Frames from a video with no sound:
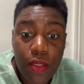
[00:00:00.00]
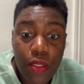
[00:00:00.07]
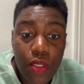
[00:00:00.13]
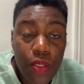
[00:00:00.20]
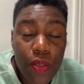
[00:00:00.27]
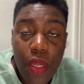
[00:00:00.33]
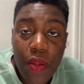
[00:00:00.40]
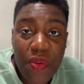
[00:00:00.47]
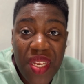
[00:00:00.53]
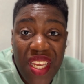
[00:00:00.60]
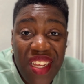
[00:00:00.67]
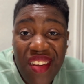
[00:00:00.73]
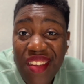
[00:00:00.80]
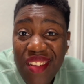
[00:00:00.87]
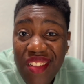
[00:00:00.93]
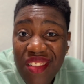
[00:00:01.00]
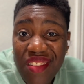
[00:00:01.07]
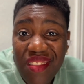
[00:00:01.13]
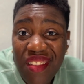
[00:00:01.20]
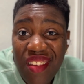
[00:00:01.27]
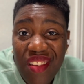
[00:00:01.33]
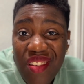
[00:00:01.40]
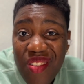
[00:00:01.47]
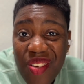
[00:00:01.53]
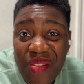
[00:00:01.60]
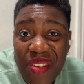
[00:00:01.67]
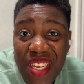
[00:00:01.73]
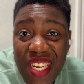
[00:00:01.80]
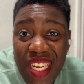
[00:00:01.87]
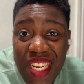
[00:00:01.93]
you don't need it and you don't
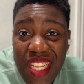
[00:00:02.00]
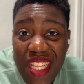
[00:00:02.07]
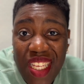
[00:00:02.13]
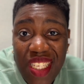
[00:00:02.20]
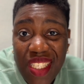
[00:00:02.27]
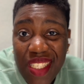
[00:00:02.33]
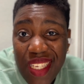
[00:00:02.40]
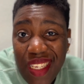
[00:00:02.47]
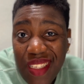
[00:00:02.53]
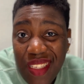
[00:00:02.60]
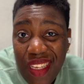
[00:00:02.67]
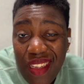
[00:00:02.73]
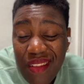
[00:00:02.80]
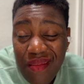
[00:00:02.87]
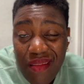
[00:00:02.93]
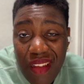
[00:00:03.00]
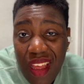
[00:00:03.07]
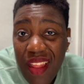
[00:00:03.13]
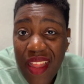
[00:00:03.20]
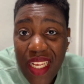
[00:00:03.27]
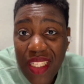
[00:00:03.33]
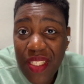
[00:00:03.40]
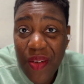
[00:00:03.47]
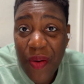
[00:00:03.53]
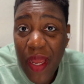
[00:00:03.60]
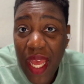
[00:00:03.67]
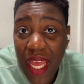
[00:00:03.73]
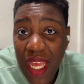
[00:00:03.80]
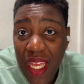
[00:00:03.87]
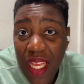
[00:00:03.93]
need it in this season, and that's
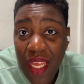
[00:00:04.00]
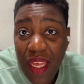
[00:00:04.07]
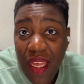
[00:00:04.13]
okay.